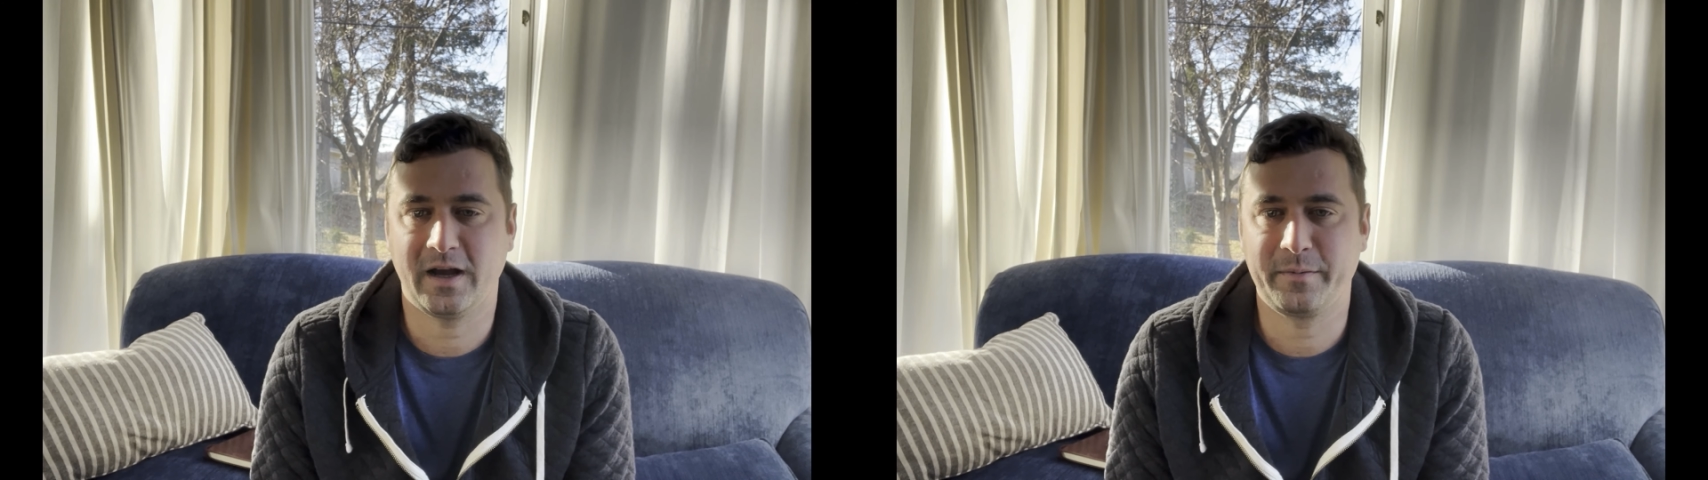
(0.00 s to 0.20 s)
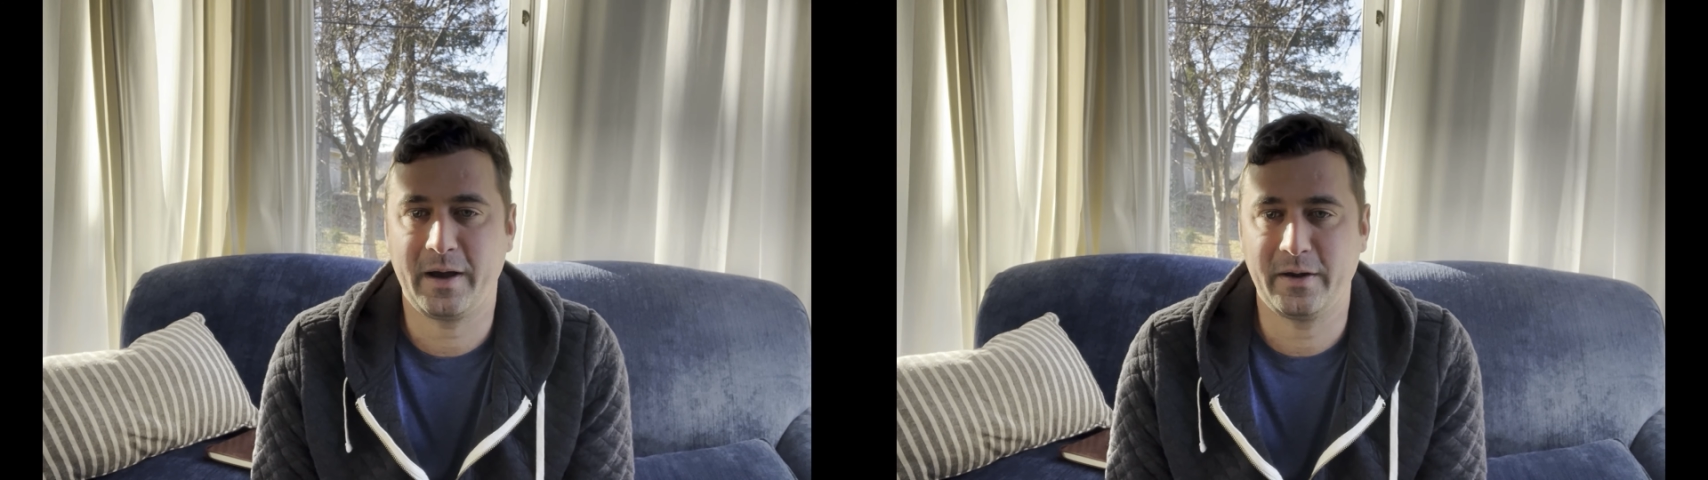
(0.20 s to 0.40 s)

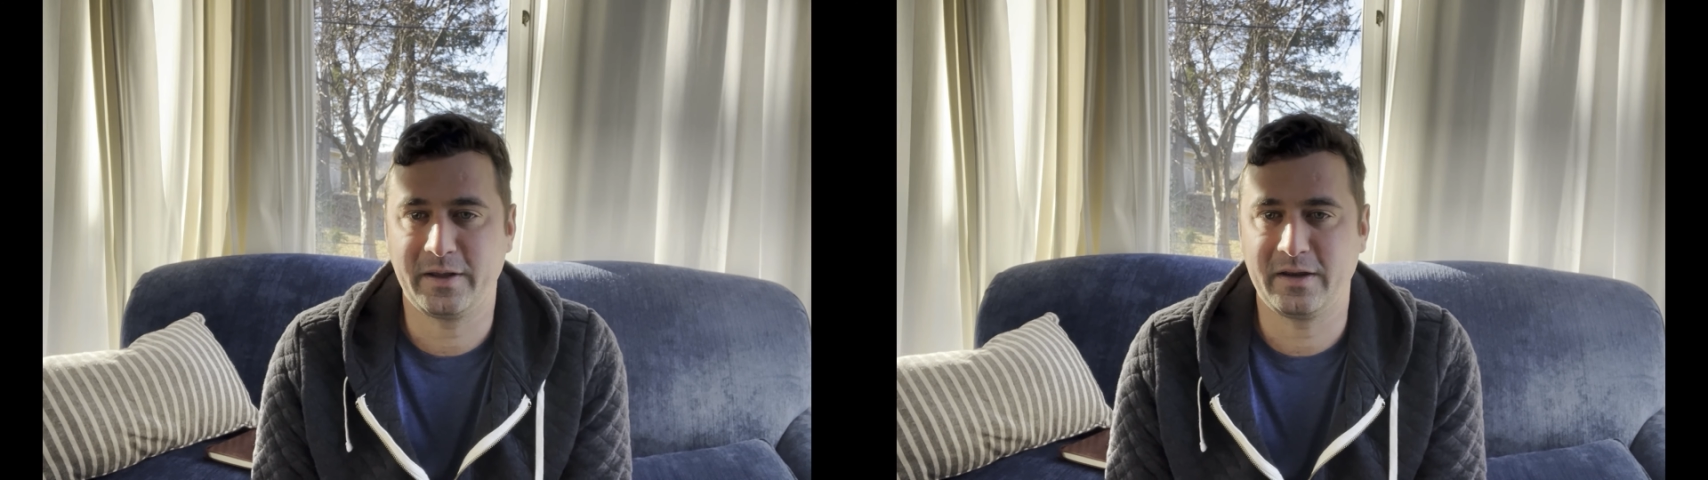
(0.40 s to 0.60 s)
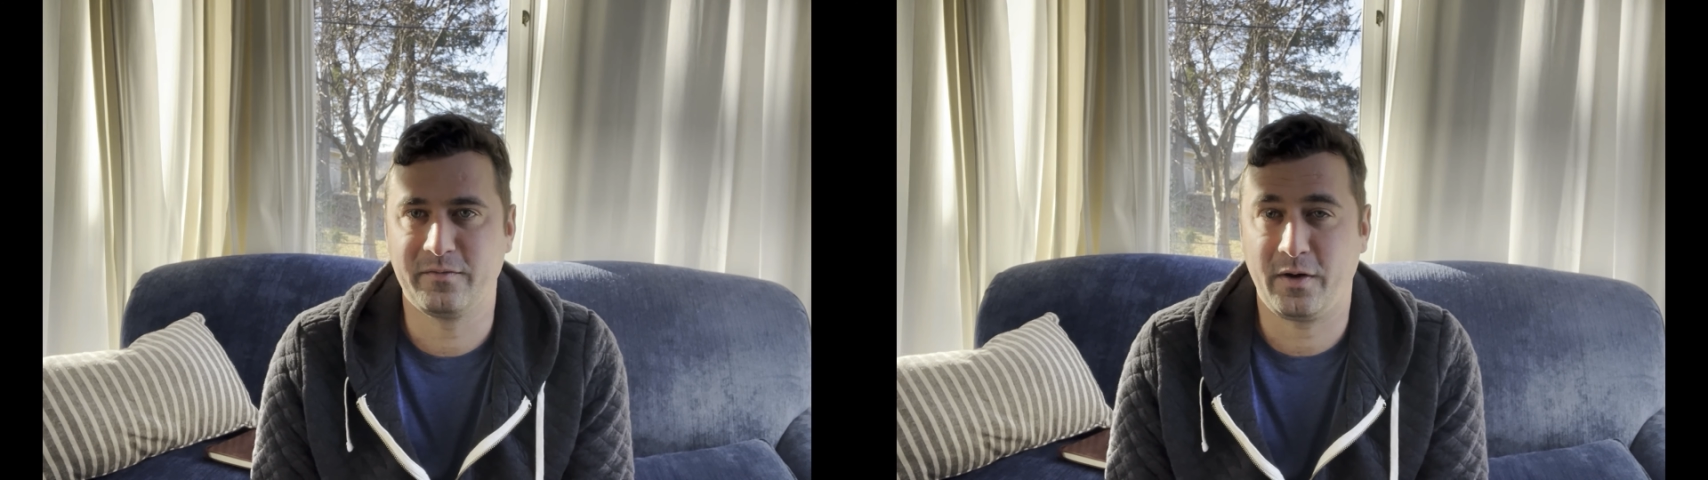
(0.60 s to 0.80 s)
about how to
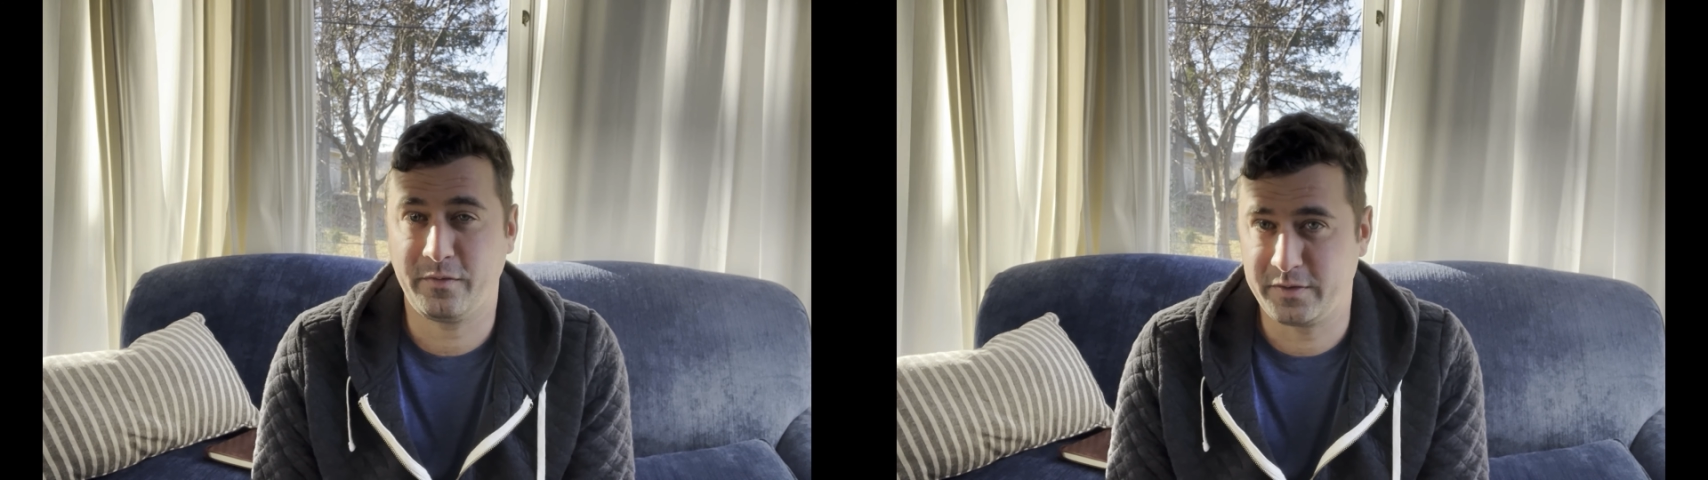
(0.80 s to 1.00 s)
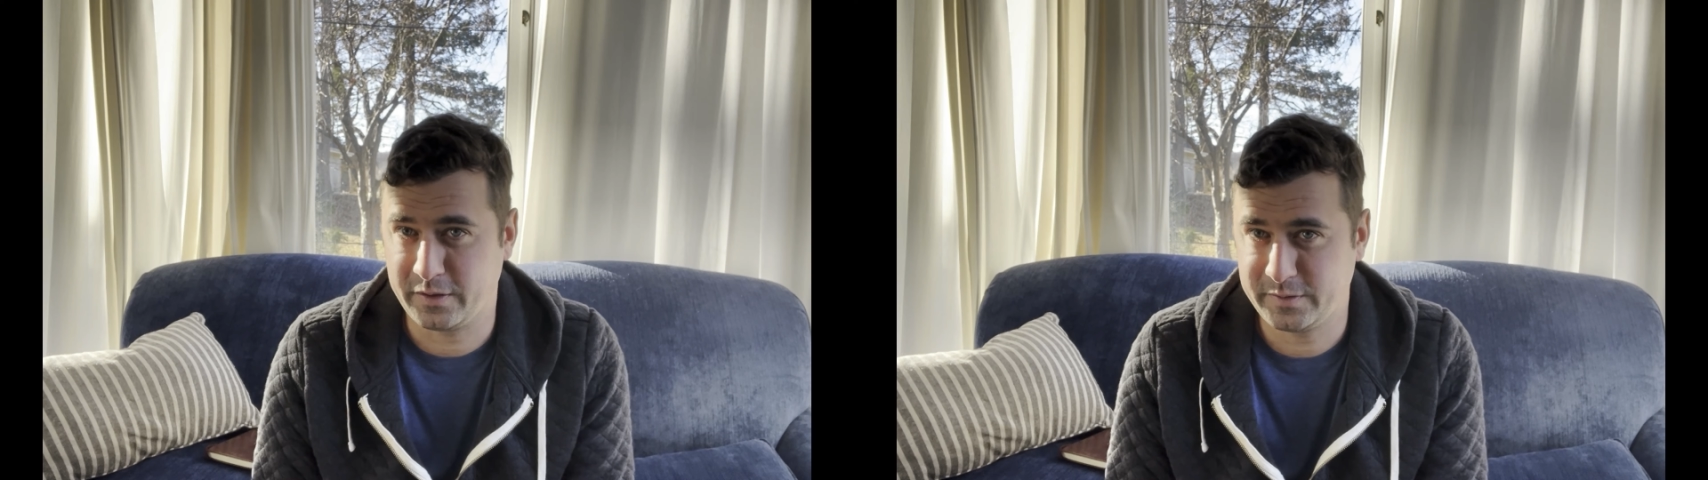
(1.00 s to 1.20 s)
get involved
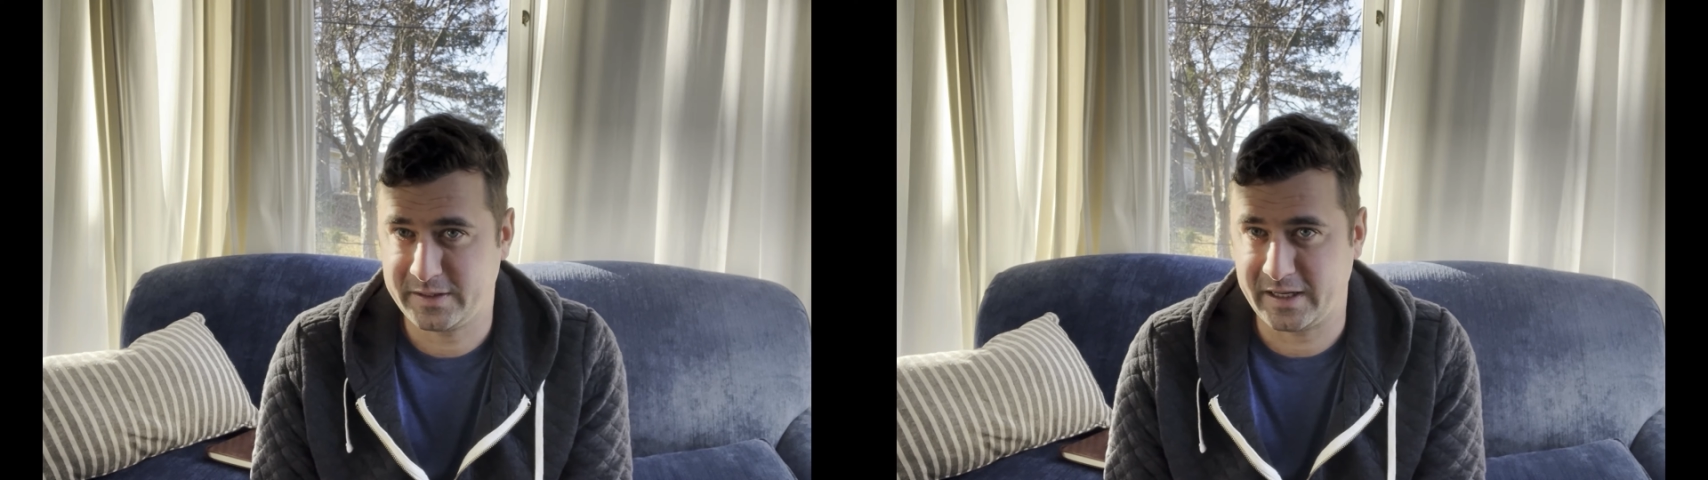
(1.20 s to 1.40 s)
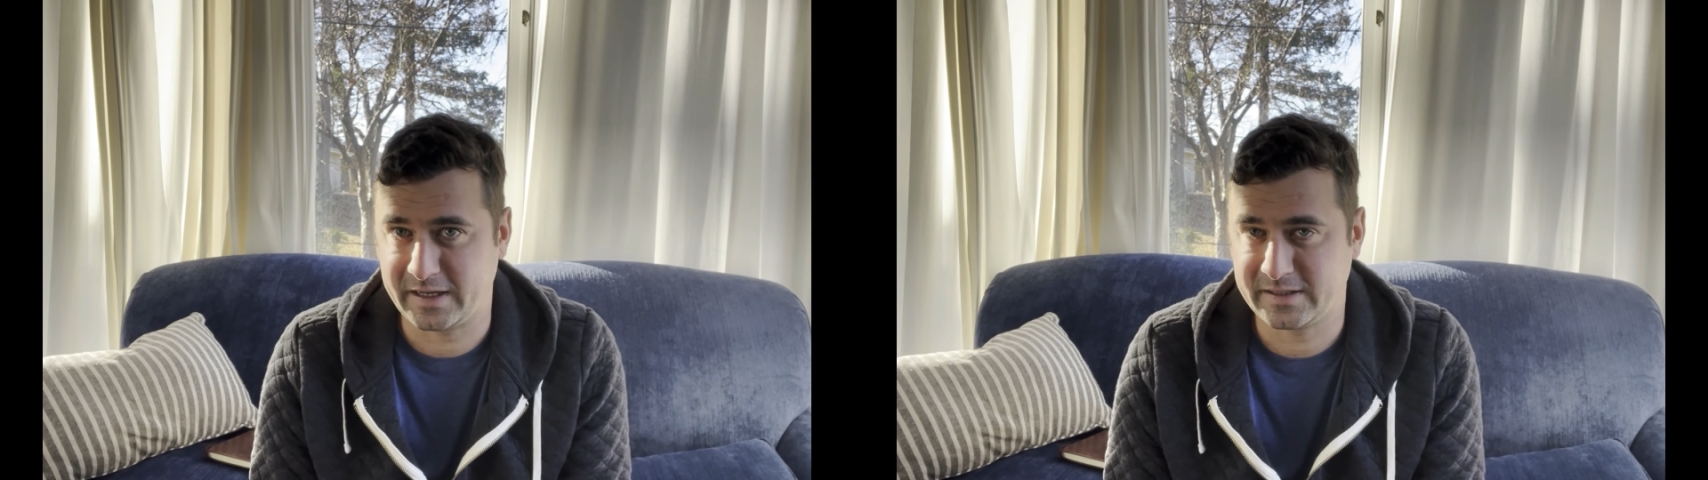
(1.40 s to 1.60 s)
in those
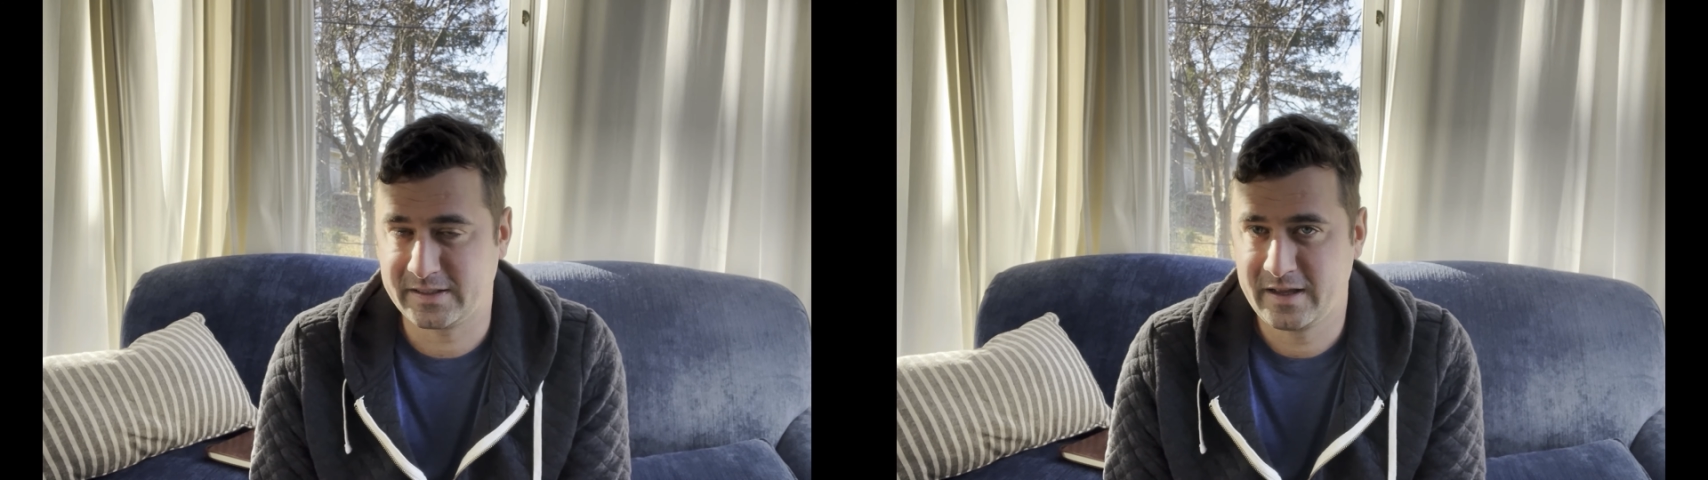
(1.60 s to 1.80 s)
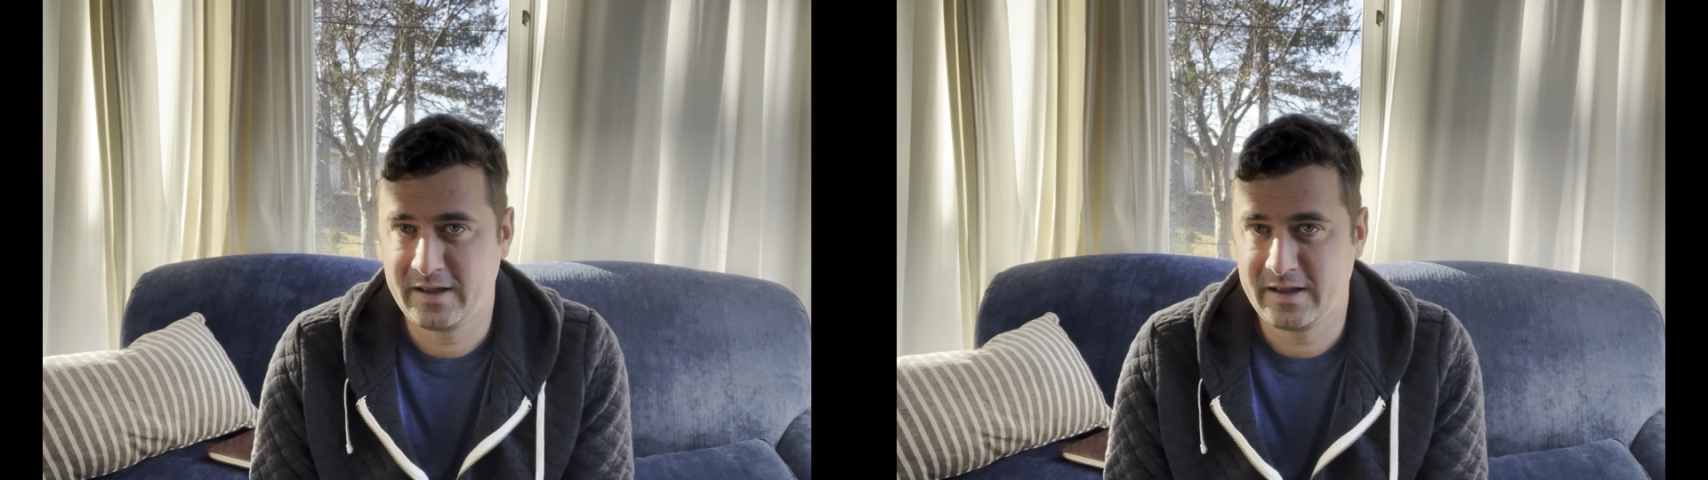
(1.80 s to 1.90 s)
things